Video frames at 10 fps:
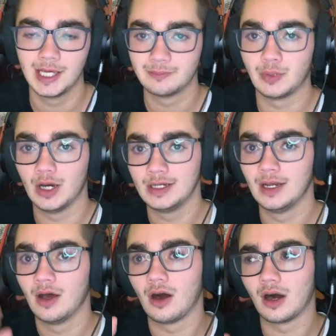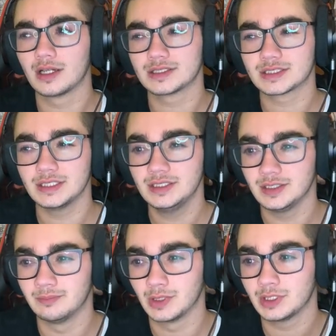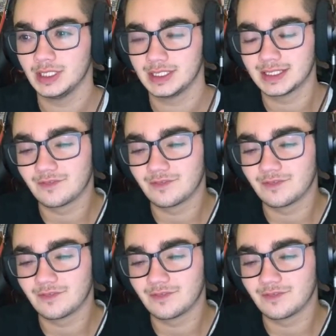But honestly, the ability